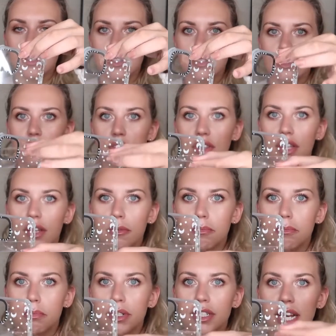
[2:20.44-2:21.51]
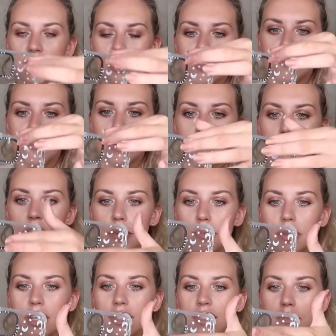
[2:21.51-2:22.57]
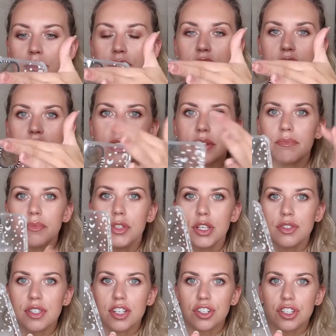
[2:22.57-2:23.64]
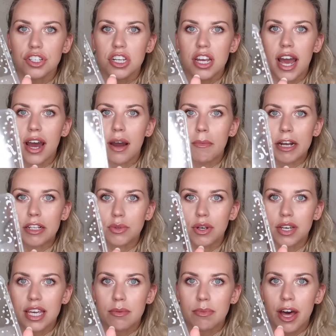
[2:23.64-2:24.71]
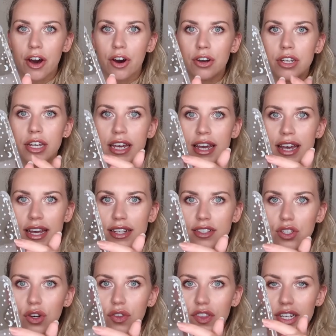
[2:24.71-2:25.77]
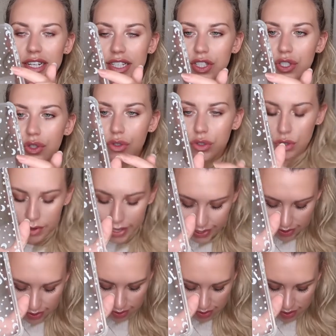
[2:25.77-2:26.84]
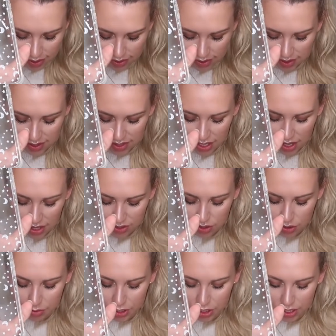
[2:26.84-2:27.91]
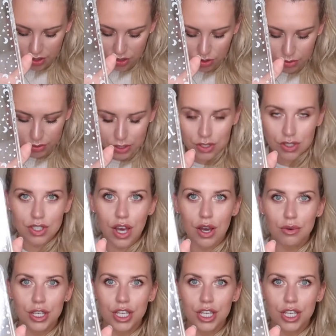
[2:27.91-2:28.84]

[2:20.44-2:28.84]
it's got the protective film on it, but because I'm not going to use it just yet, I might as well keep that on. It's got the little crescents and stars on, which I thought was so